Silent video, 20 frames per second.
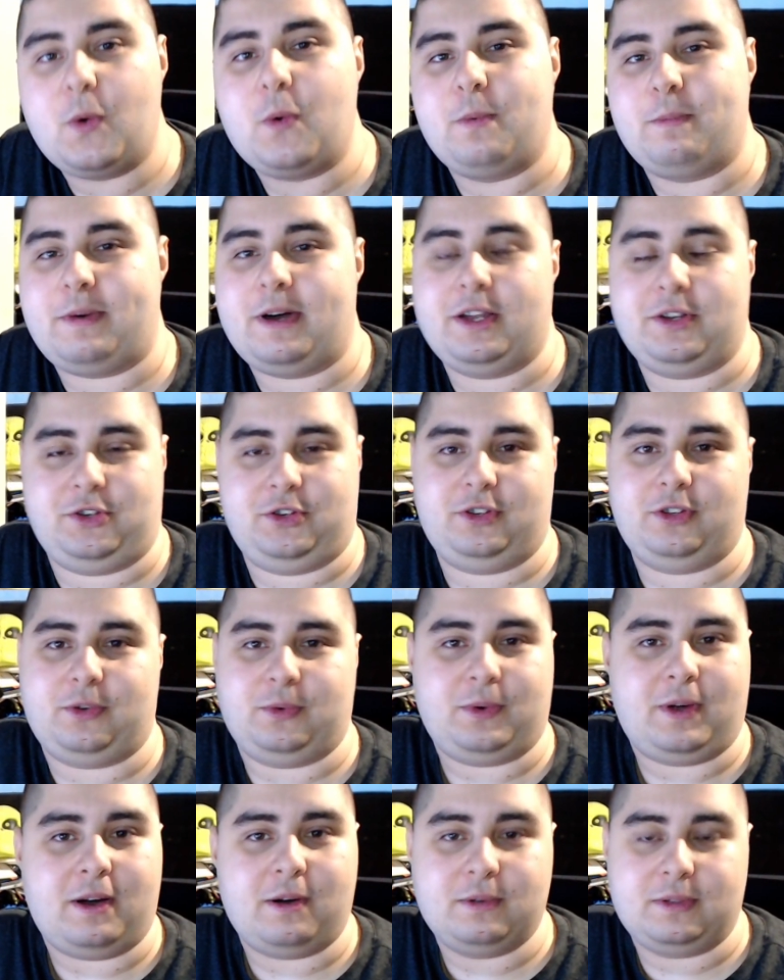much
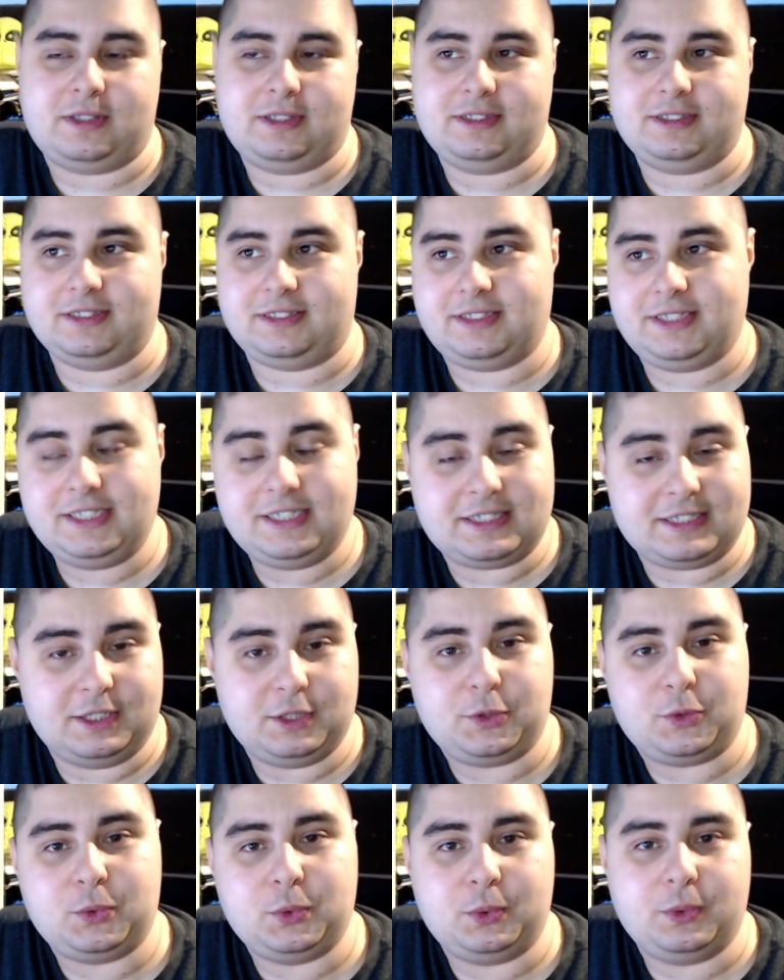throughout
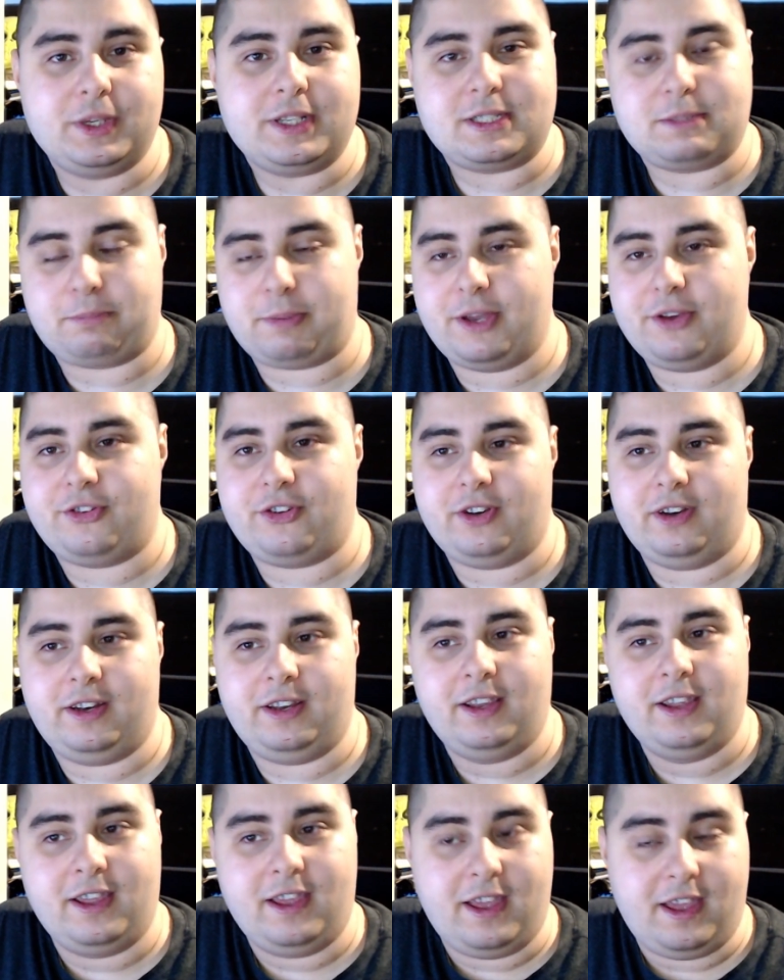season 2
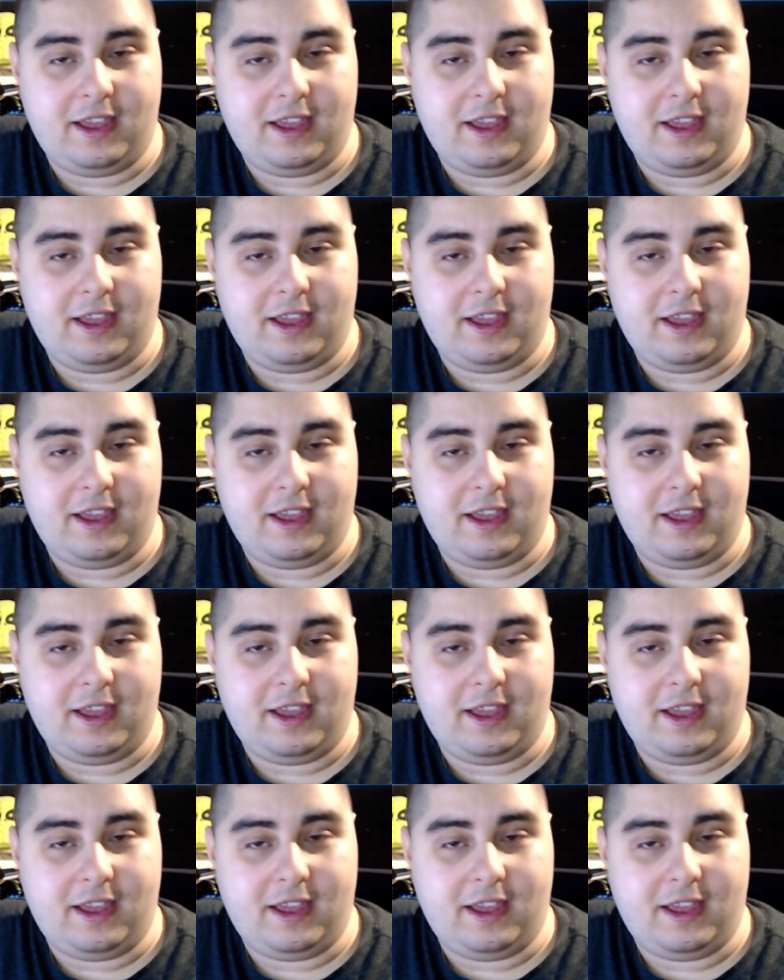especially.